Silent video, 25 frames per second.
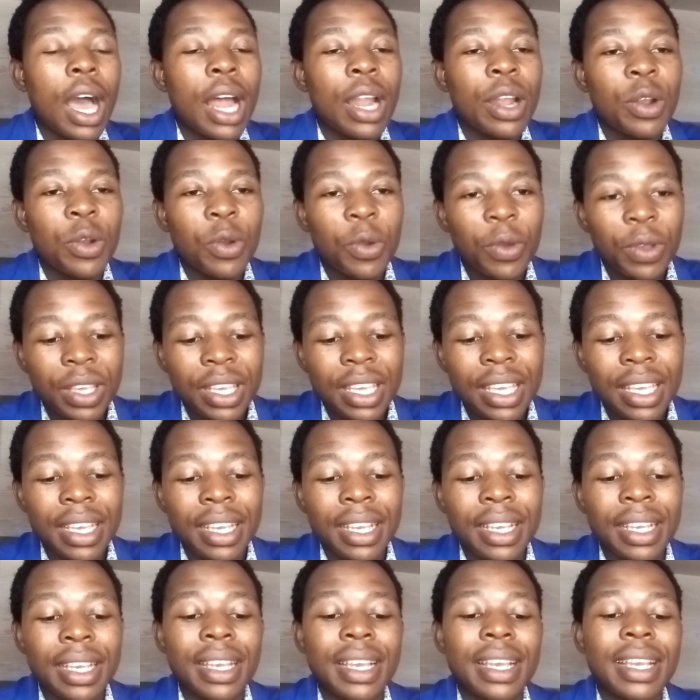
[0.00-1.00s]

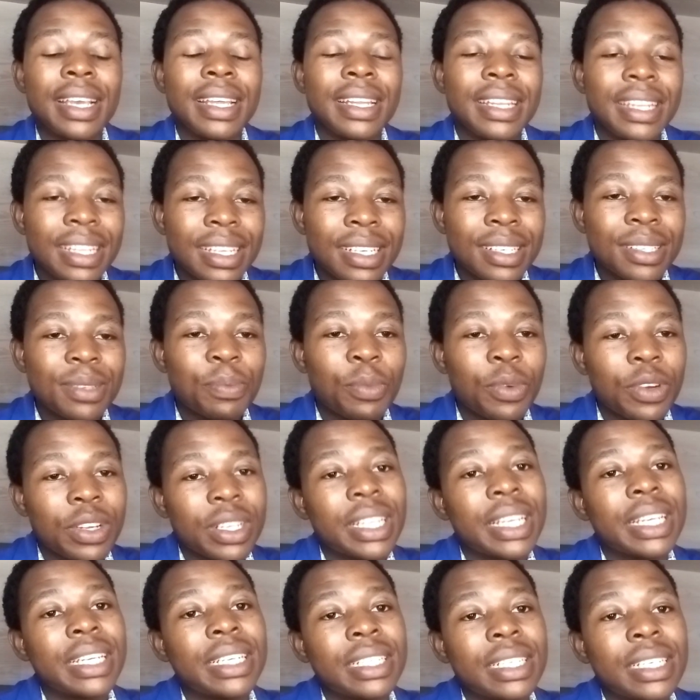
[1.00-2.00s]
unlocking this
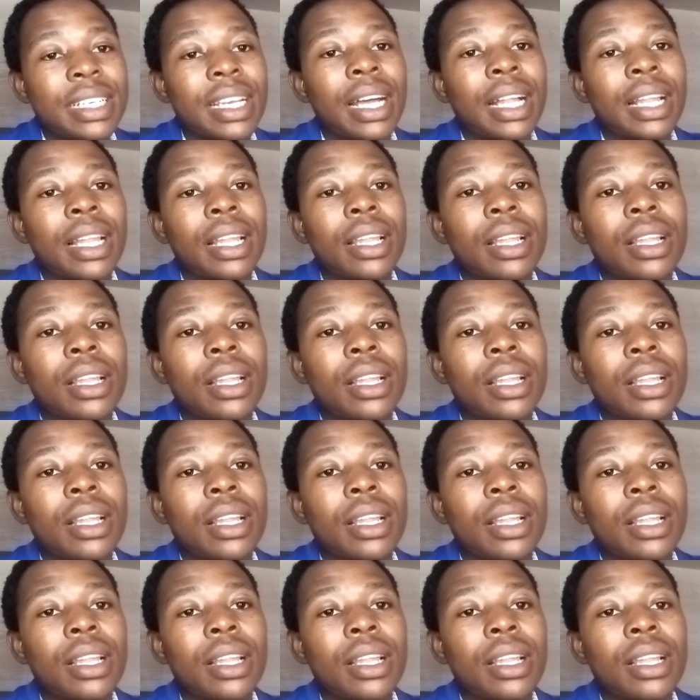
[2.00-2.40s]
potential.